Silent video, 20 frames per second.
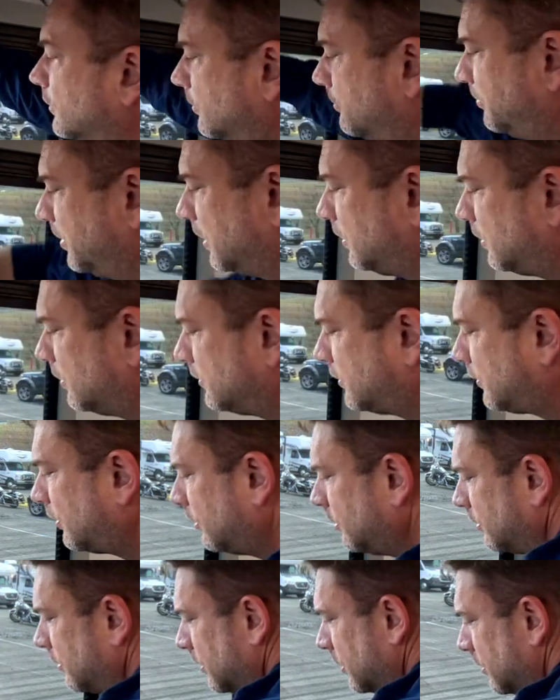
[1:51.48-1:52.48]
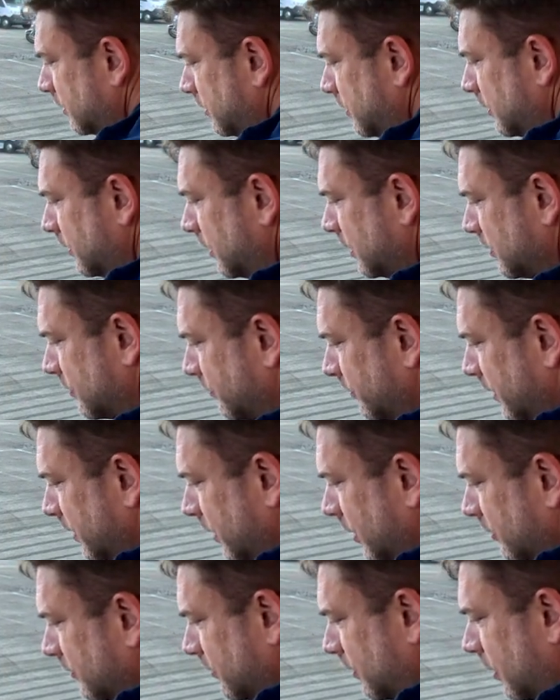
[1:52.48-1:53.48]
the big concern is do these
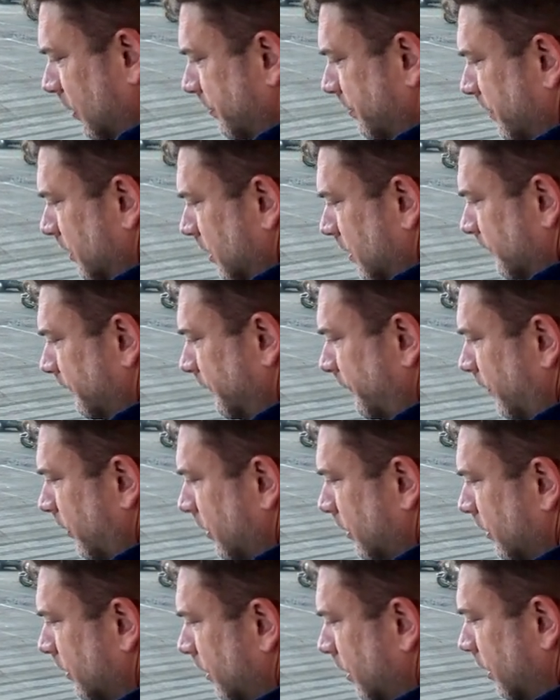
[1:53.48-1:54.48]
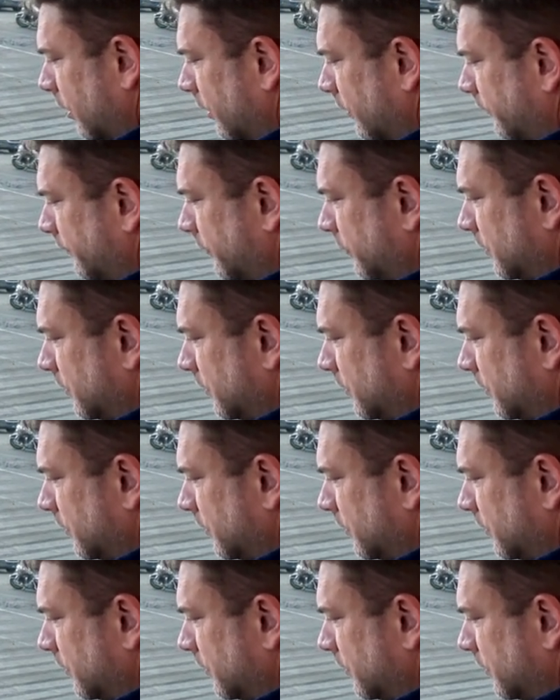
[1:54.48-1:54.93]
windows open up far enough?